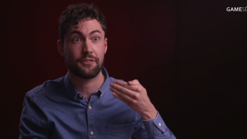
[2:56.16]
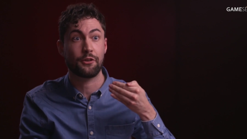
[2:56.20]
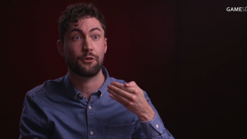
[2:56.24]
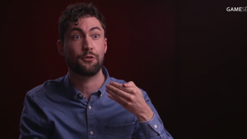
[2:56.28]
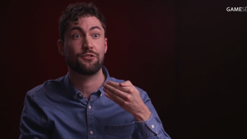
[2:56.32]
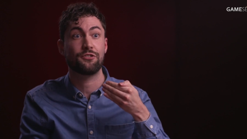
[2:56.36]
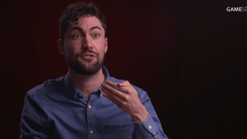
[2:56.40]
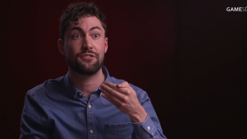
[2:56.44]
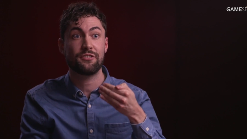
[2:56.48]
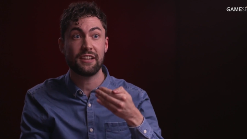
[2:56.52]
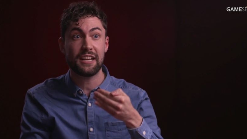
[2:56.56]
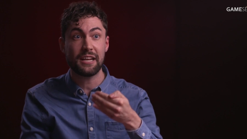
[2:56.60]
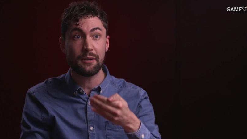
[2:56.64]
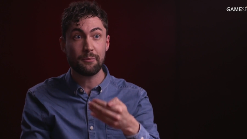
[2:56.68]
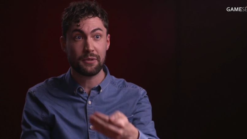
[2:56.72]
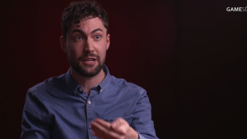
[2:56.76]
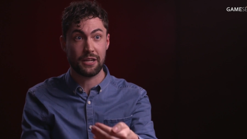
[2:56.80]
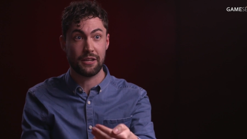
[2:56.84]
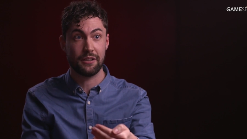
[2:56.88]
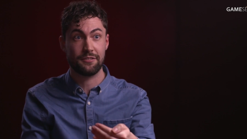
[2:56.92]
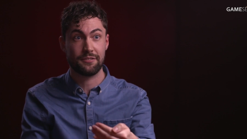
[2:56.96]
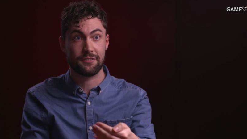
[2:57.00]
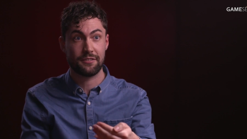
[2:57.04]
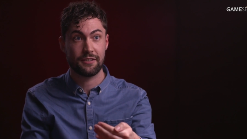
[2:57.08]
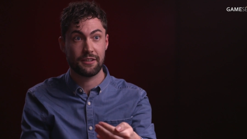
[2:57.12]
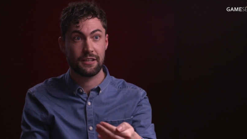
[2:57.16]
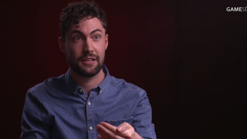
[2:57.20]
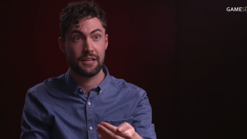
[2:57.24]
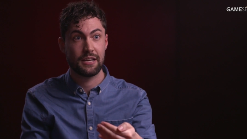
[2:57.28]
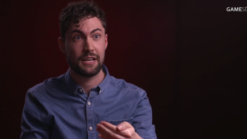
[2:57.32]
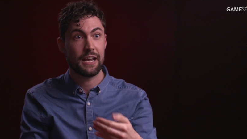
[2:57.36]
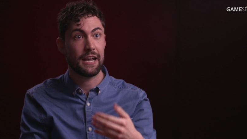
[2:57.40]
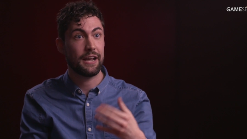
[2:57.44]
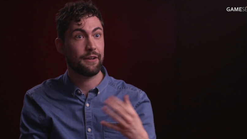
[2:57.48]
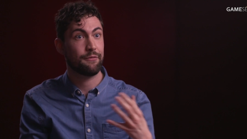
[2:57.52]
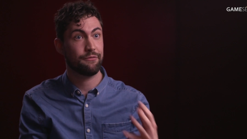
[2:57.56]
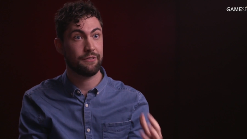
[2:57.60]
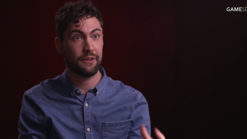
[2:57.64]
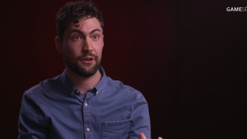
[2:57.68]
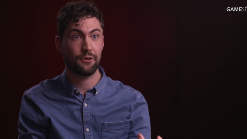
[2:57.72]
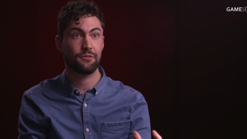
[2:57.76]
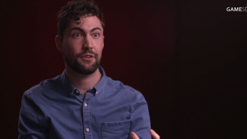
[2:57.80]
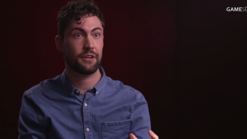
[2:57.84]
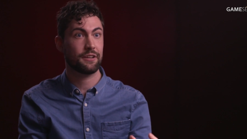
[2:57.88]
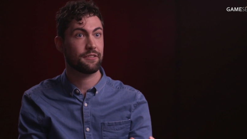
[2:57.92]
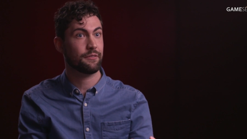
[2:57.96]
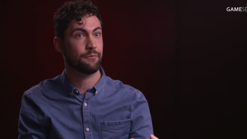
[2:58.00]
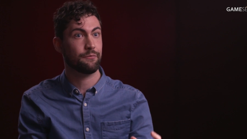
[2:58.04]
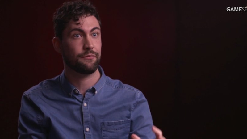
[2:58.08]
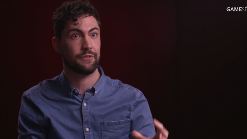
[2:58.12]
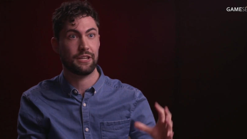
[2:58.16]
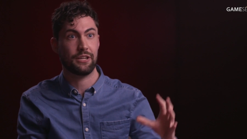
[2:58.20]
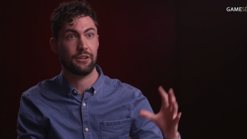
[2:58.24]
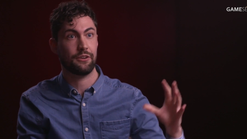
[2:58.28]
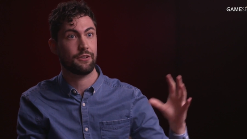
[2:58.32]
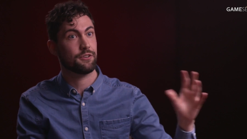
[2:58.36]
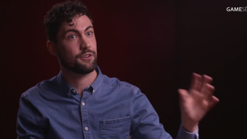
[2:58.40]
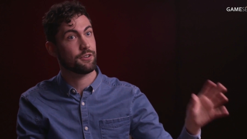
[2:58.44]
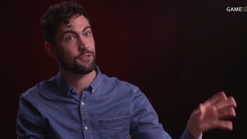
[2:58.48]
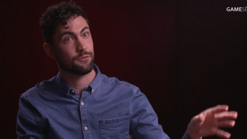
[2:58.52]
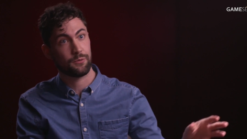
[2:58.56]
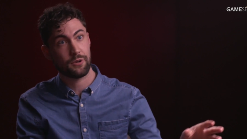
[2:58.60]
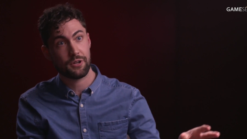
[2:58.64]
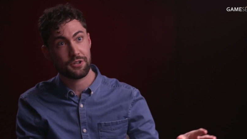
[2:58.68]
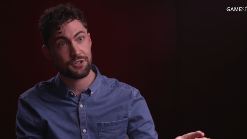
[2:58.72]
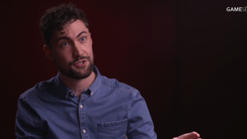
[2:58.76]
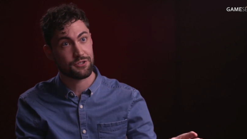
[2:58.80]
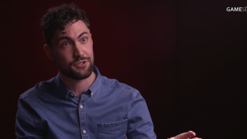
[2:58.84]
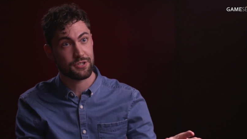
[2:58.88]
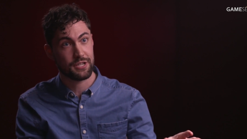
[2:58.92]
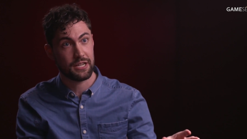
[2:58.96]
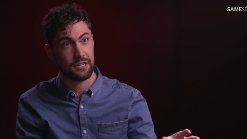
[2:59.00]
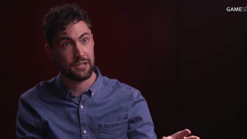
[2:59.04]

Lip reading: is so seamless, it feels like something you just watch on